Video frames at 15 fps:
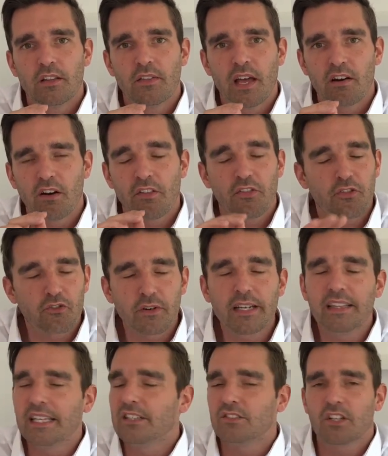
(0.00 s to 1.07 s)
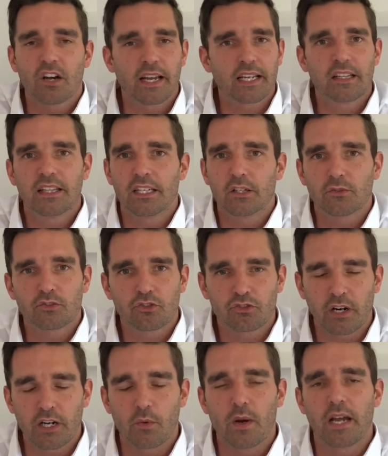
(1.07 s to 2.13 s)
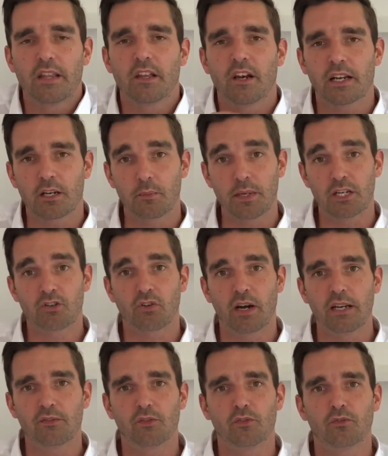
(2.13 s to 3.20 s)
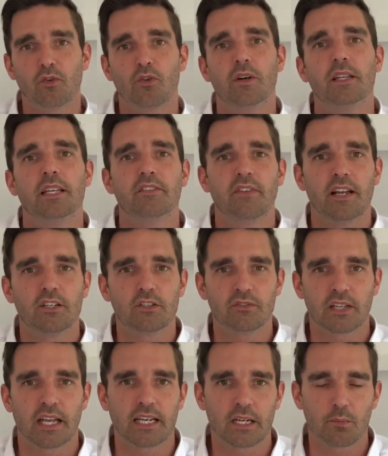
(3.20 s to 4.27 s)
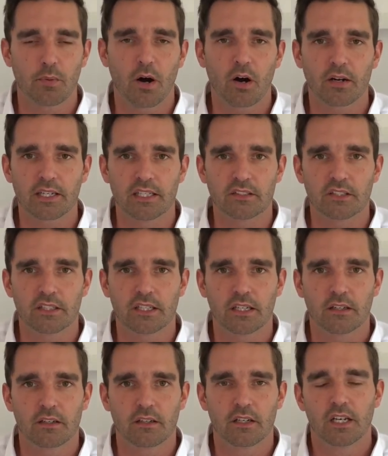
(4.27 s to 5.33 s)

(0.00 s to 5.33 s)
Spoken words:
there are 3 things that I can think of straight away that I can be grateful for in the event of getting a parking ticket.